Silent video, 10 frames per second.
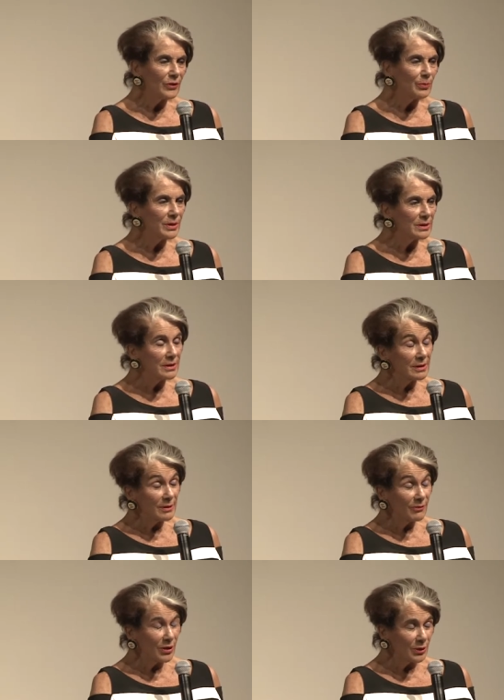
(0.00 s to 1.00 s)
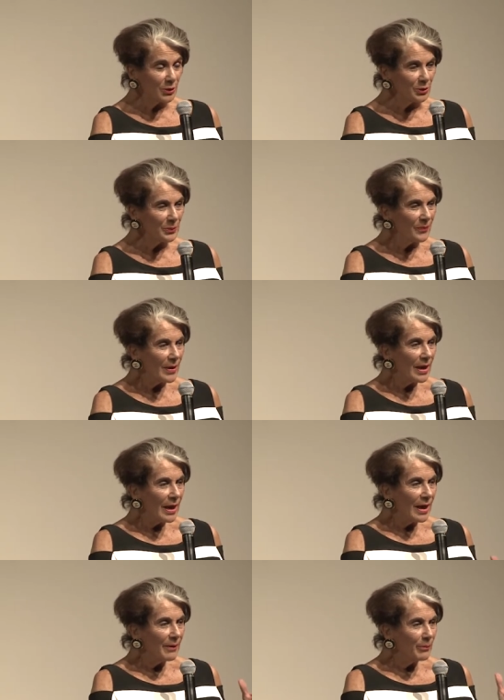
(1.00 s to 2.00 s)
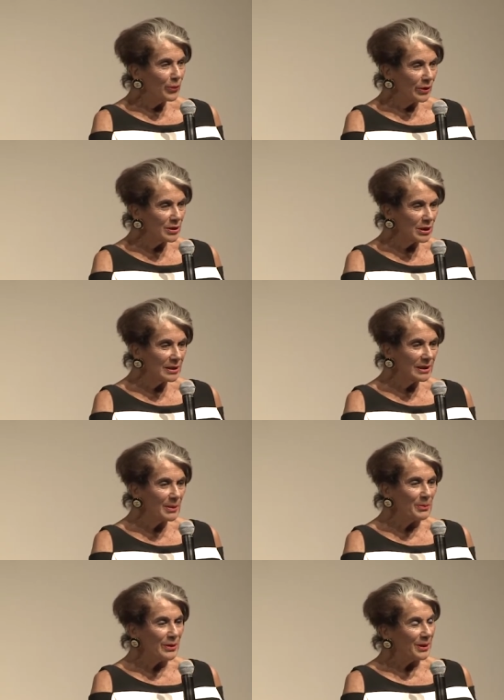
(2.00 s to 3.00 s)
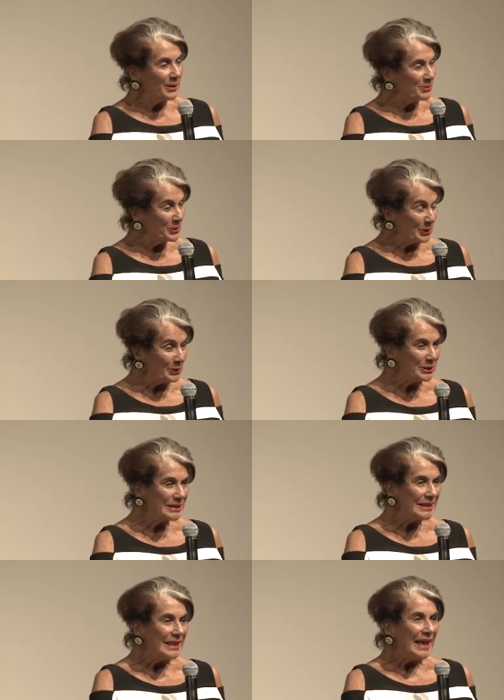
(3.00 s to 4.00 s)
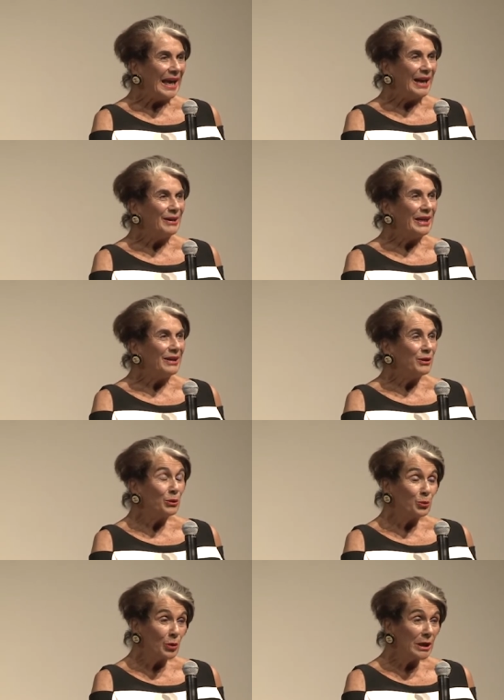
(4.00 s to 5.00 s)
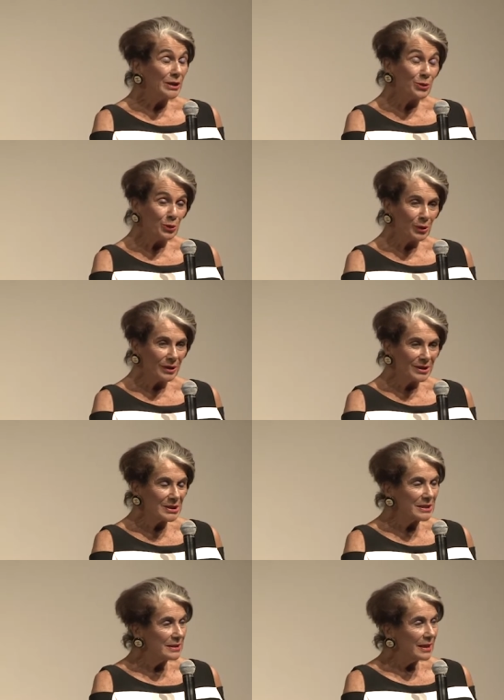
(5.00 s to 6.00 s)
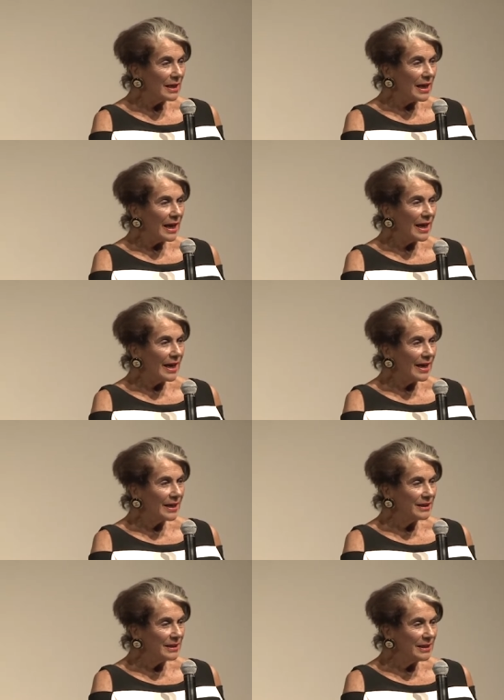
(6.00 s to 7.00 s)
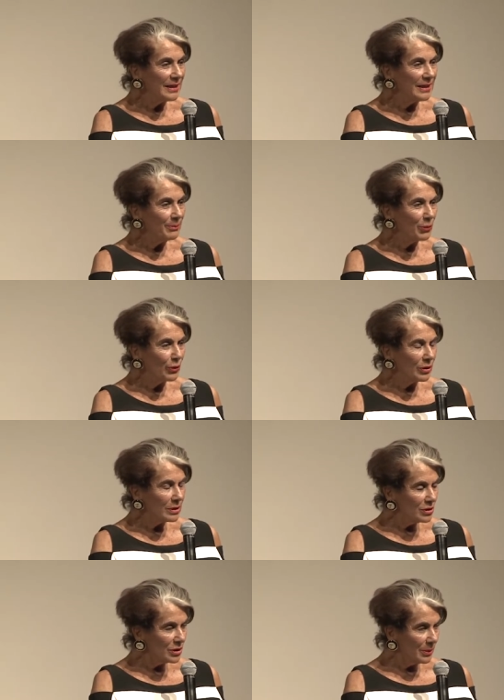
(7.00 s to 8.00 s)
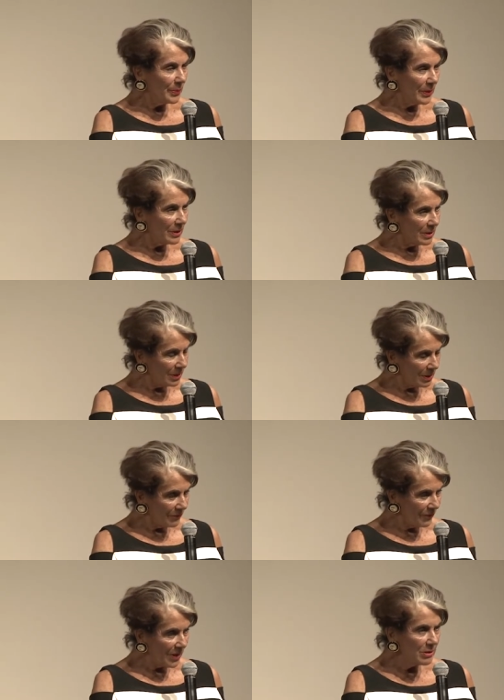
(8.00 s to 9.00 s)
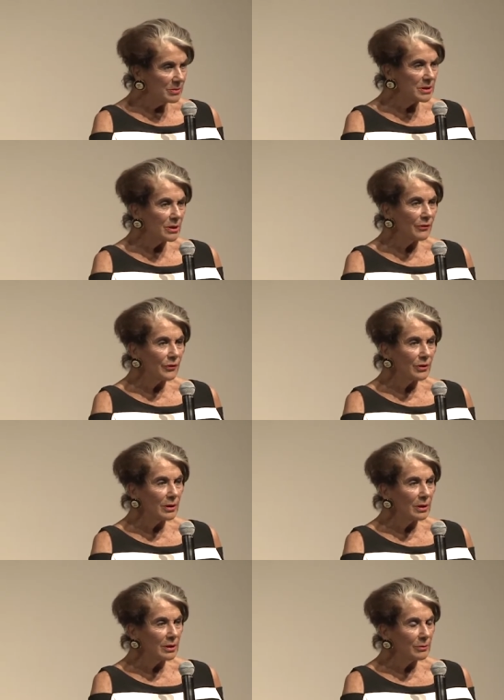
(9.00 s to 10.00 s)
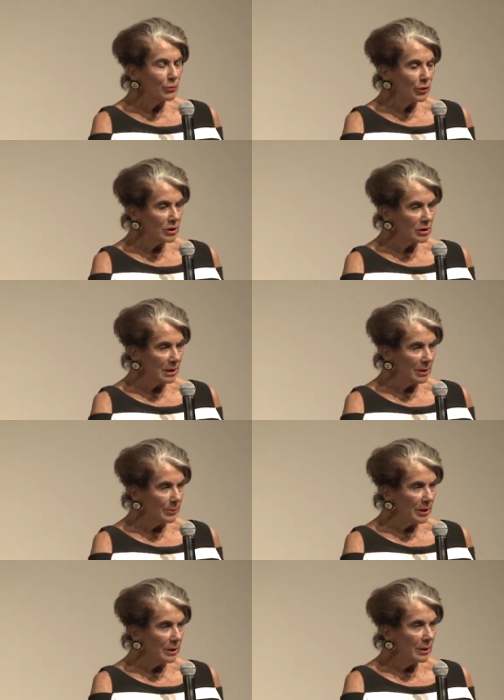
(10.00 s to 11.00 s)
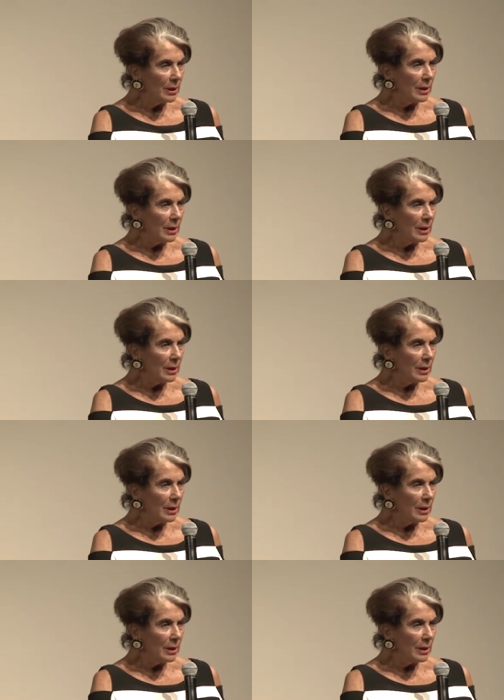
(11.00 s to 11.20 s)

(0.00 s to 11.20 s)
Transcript: business of theater. British Columbia worked, or won or lost, and he boarded a ship and found himself in British Columbia,